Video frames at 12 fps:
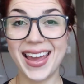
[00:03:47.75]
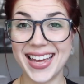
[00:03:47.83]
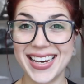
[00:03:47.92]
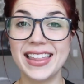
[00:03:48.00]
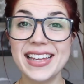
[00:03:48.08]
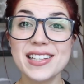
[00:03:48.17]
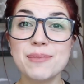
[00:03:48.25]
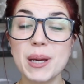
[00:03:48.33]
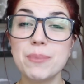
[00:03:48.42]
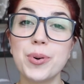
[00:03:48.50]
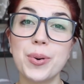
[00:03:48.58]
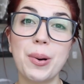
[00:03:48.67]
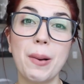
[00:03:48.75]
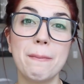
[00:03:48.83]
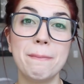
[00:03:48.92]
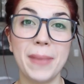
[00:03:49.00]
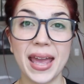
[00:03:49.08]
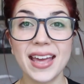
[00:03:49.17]
And these people
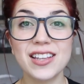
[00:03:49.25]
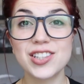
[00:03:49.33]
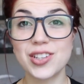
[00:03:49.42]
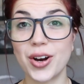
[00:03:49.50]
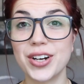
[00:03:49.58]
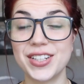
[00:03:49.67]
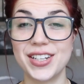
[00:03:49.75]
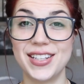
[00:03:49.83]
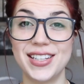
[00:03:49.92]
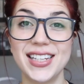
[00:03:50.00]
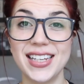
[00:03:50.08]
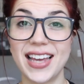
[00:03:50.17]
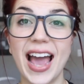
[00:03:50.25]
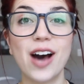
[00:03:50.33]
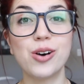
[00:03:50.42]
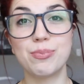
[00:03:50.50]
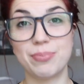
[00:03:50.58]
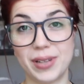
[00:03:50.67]
may start to seek
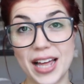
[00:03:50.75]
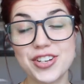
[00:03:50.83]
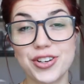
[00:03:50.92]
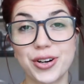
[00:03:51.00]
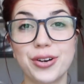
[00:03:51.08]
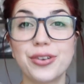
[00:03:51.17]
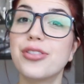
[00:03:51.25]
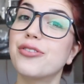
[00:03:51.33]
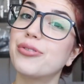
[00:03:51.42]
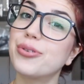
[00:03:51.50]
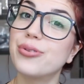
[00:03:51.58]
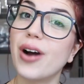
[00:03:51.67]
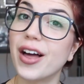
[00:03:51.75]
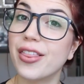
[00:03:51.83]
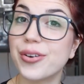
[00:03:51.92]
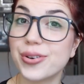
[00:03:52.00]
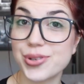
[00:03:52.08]
out pleasure through other